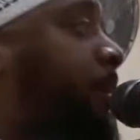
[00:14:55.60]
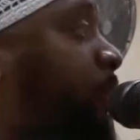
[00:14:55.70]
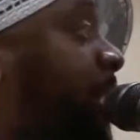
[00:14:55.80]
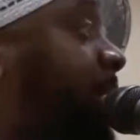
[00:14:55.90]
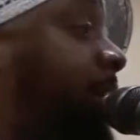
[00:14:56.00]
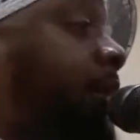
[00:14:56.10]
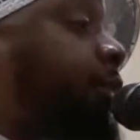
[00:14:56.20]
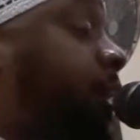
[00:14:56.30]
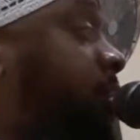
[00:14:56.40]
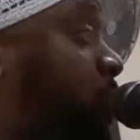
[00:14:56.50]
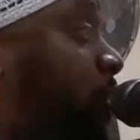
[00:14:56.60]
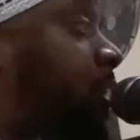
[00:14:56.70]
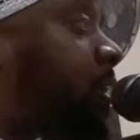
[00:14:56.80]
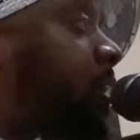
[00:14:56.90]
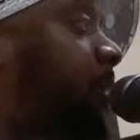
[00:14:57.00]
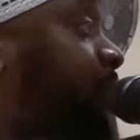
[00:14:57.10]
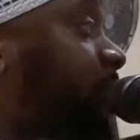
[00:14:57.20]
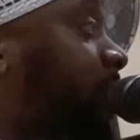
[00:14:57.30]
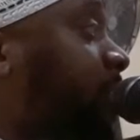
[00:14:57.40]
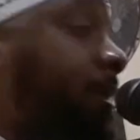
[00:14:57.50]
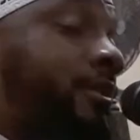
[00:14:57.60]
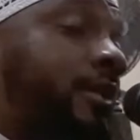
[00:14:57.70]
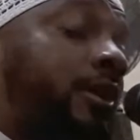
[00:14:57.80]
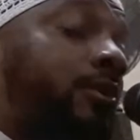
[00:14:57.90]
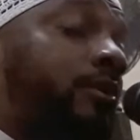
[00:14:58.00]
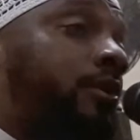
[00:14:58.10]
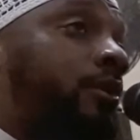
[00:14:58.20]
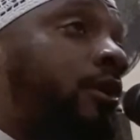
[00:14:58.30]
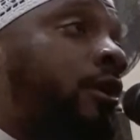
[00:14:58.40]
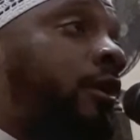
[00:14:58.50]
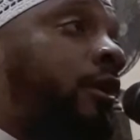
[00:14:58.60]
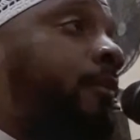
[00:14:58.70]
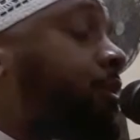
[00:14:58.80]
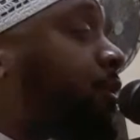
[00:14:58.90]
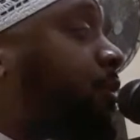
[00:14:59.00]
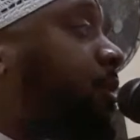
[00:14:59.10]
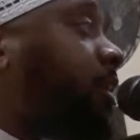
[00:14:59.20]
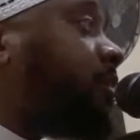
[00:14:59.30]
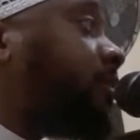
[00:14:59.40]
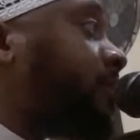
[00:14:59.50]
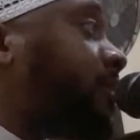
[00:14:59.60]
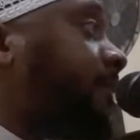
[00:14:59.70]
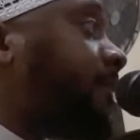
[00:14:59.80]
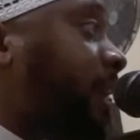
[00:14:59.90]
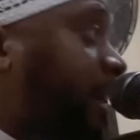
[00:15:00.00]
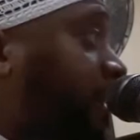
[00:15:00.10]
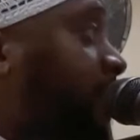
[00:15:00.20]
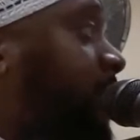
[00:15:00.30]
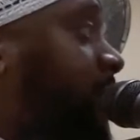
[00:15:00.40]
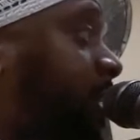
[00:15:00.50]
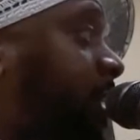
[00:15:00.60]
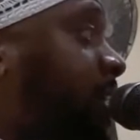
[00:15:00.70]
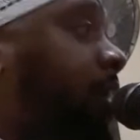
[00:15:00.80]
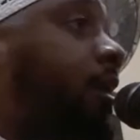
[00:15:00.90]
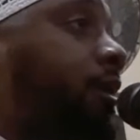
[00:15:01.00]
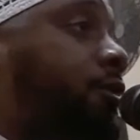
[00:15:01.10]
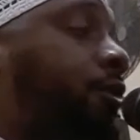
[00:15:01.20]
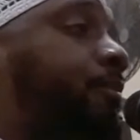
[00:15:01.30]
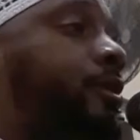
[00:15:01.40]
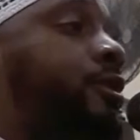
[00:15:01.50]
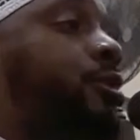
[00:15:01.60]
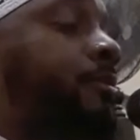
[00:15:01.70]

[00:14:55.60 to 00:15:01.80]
may get things quicker. It may take you a little longer, but so what? At the end of the day, it's going to put you in